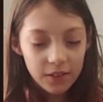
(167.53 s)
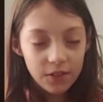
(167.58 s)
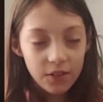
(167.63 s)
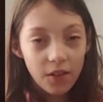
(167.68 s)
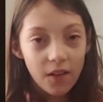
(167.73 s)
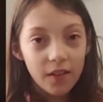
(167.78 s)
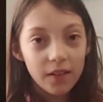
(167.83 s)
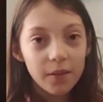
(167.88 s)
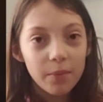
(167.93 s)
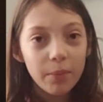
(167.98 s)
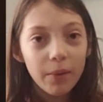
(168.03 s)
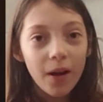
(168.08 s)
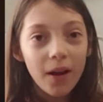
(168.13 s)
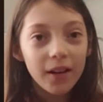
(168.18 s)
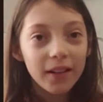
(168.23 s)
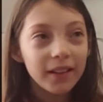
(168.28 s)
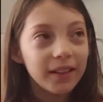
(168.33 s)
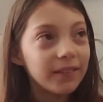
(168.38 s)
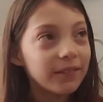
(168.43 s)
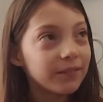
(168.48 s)
draw the
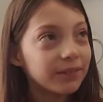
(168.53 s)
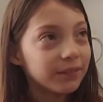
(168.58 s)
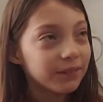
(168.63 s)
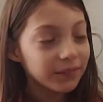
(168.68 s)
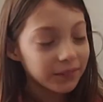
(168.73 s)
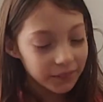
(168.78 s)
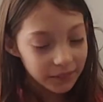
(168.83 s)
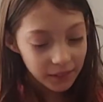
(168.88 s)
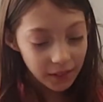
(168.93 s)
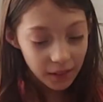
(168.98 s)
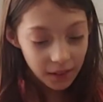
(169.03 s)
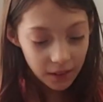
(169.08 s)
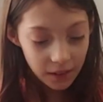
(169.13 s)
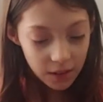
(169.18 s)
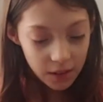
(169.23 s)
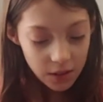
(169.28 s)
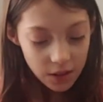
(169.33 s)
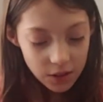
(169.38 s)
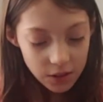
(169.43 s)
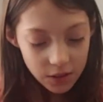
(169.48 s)
body.
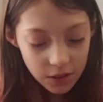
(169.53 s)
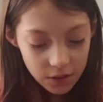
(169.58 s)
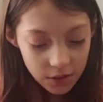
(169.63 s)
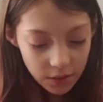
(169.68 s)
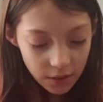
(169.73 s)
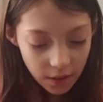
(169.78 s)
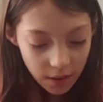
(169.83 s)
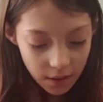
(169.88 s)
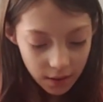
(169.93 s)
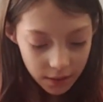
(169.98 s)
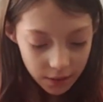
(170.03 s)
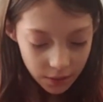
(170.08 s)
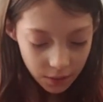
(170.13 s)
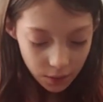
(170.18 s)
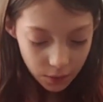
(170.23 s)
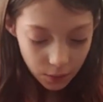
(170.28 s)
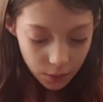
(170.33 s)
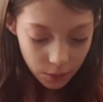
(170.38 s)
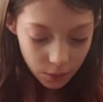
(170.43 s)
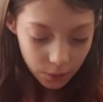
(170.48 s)
So draw an
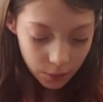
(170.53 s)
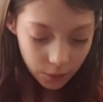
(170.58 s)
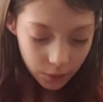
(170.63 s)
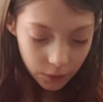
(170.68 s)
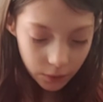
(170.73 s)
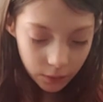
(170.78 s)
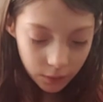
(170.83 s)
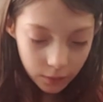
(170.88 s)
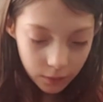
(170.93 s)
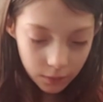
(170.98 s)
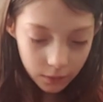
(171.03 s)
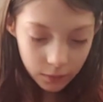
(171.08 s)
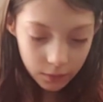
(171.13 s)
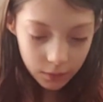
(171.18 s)
oval